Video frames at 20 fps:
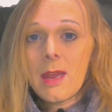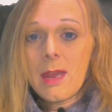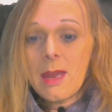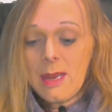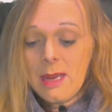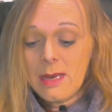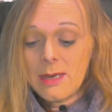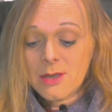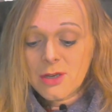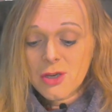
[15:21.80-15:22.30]

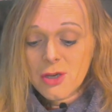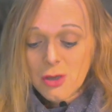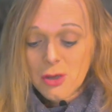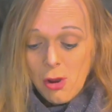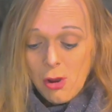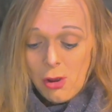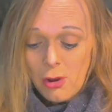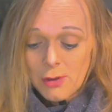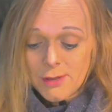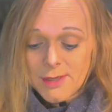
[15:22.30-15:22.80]
It's
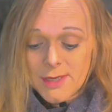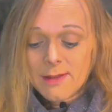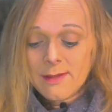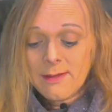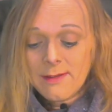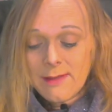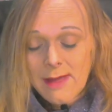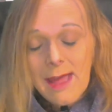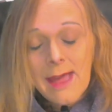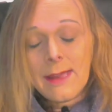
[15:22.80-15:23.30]
not
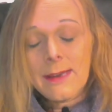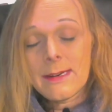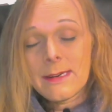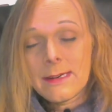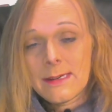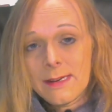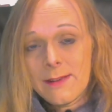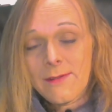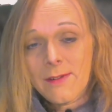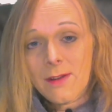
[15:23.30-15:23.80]
that
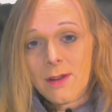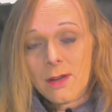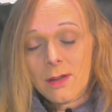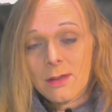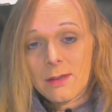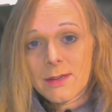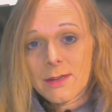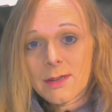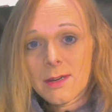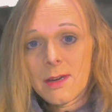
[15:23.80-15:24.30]

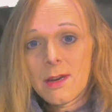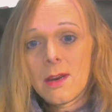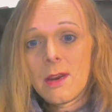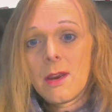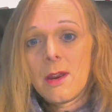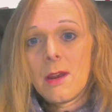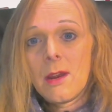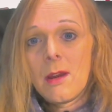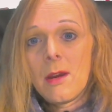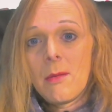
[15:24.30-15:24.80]
difficult,
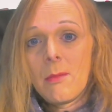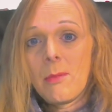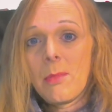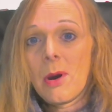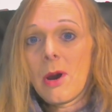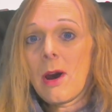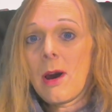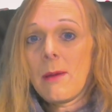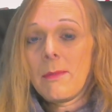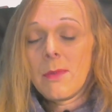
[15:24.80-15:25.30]

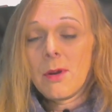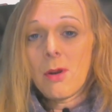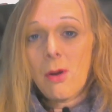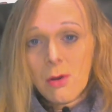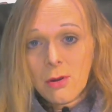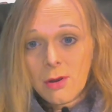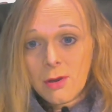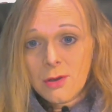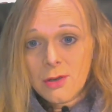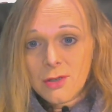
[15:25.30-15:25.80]
but I'm
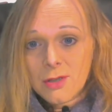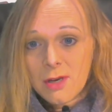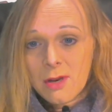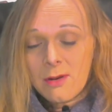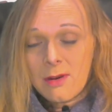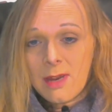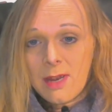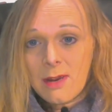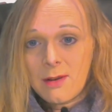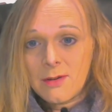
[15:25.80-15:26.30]
not going to show
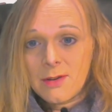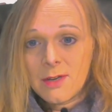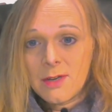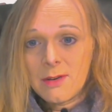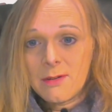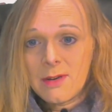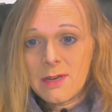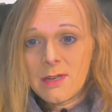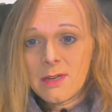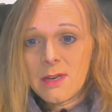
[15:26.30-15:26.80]
you how to
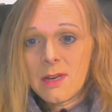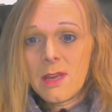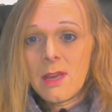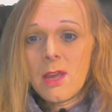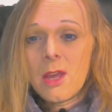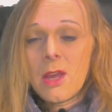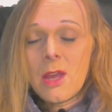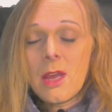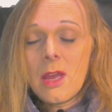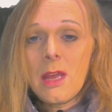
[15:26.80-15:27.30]
do it.
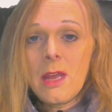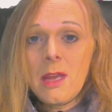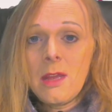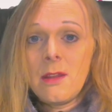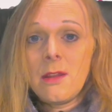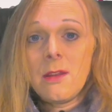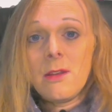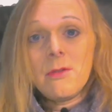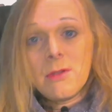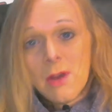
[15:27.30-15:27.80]

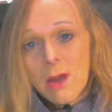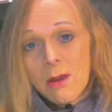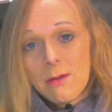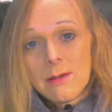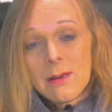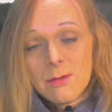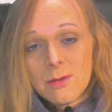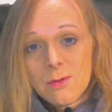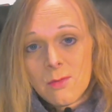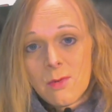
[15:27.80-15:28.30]
Either you know
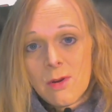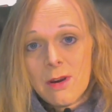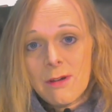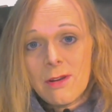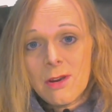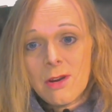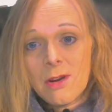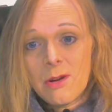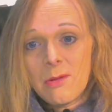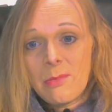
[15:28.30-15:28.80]
how to wire
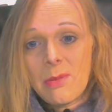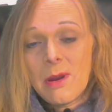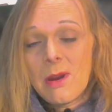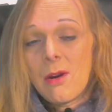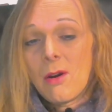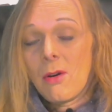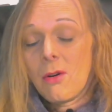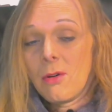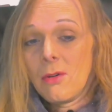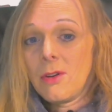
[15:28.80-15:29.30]
it up
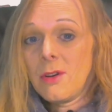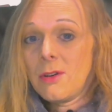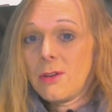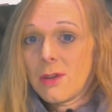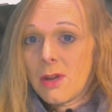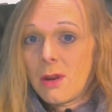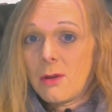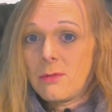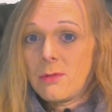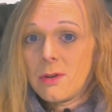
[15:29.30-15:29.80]
or you
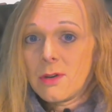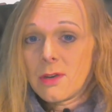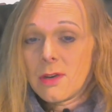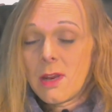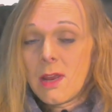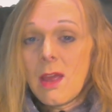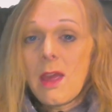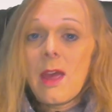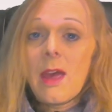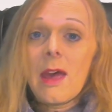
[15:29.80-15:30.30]
don't.
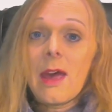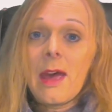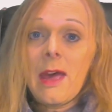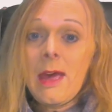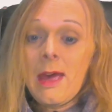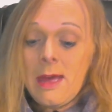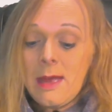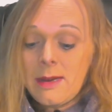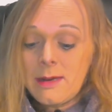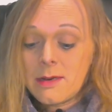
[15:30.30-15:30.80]

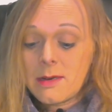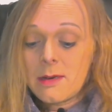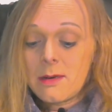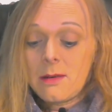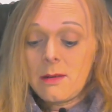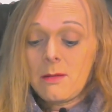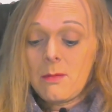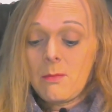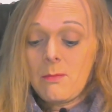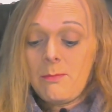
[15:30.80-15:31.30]
And
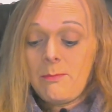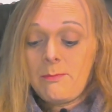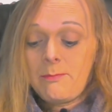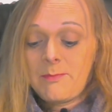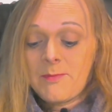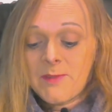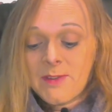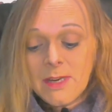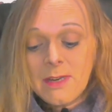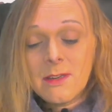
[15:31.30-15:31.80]

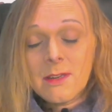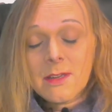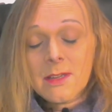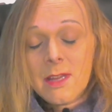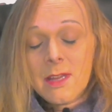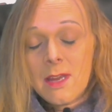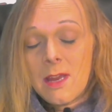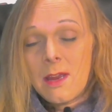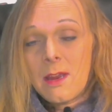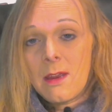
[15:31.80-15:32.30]
since
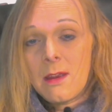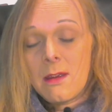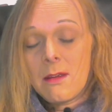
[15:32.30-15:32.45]
they're